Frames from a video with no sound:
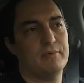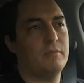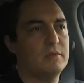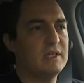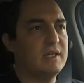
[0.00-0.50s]

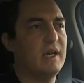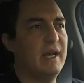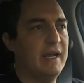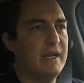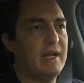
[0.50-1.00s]
probably
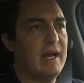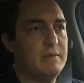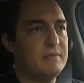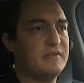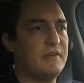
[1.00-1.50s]
a
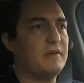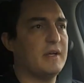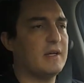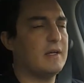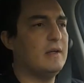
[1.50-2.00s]

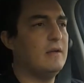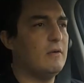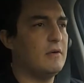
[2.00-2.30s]
atmospheric or